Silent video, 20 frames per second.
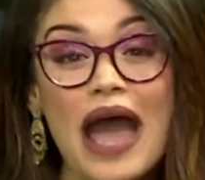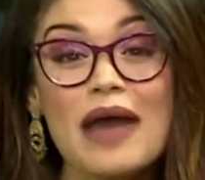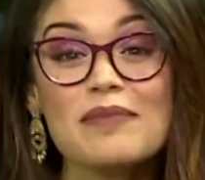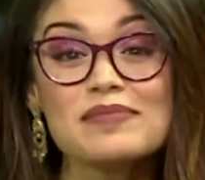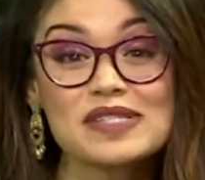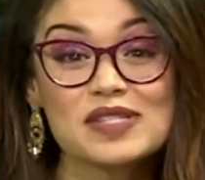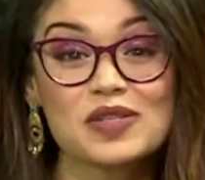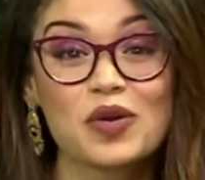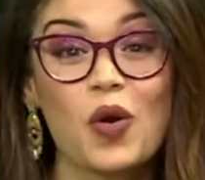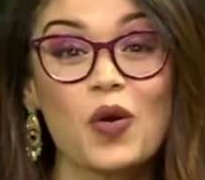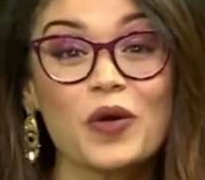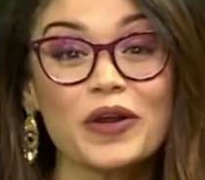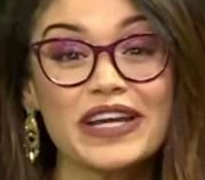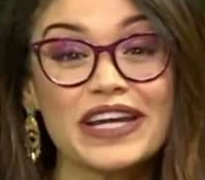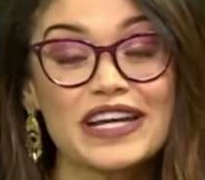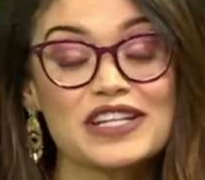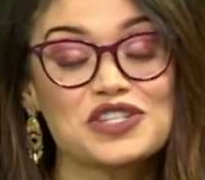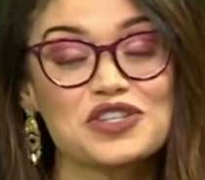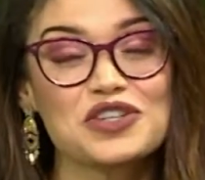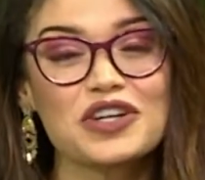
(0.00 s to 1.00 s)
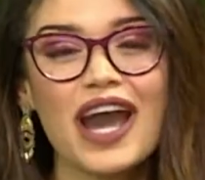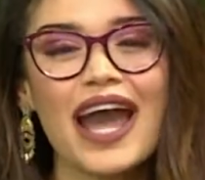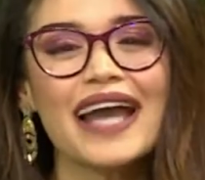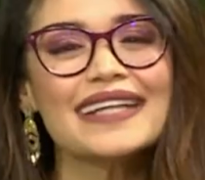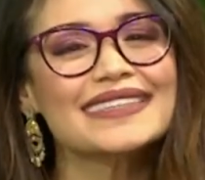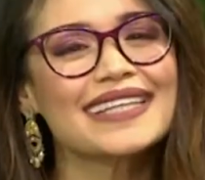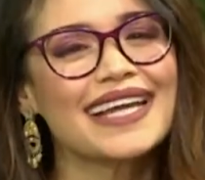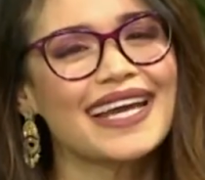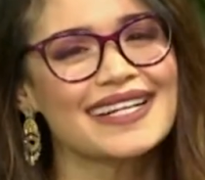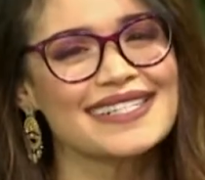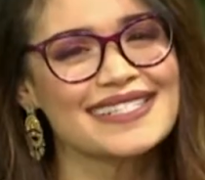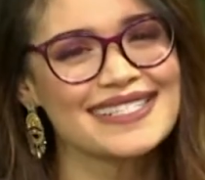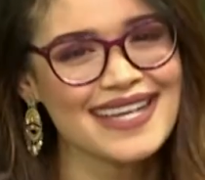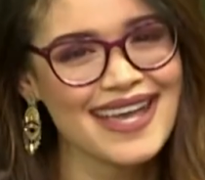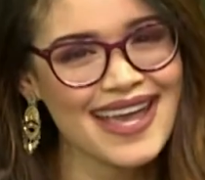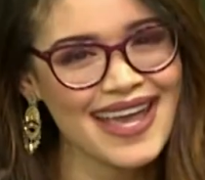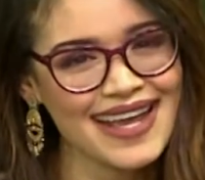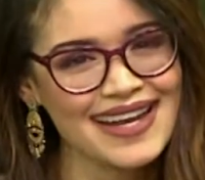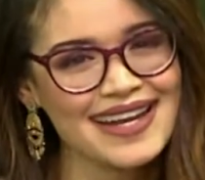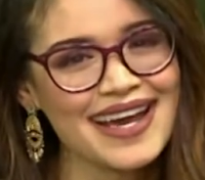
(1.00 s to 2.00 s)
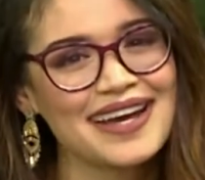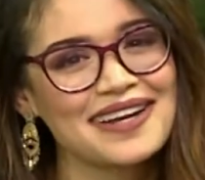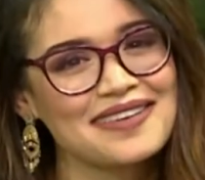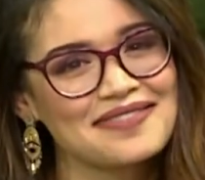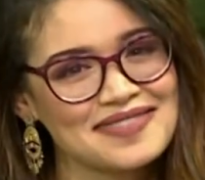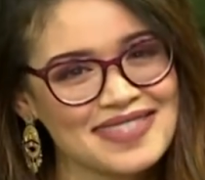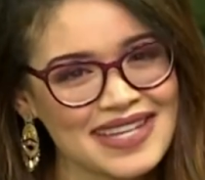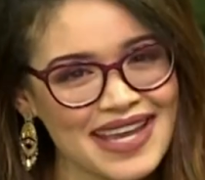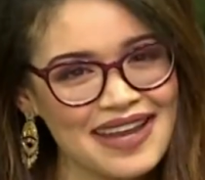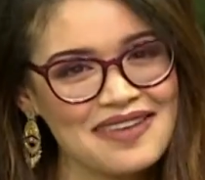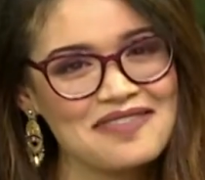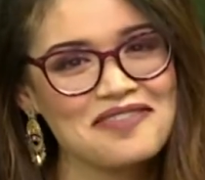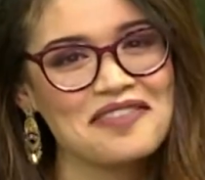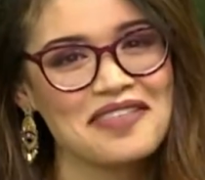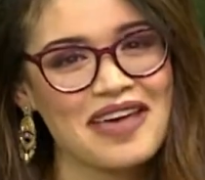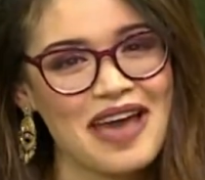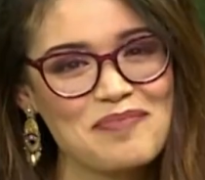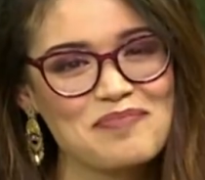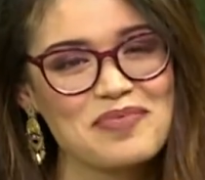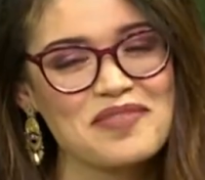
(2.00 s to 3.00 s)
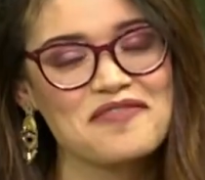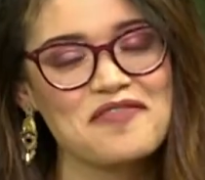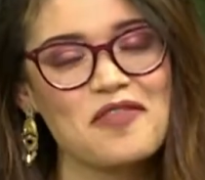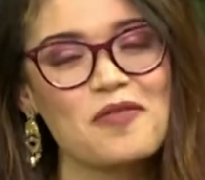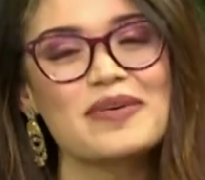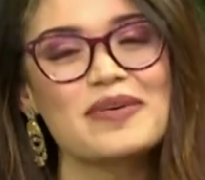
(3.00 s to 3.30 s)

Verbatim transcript: Oh, I'm scoring it. You guys get a 10 out of 10 for that.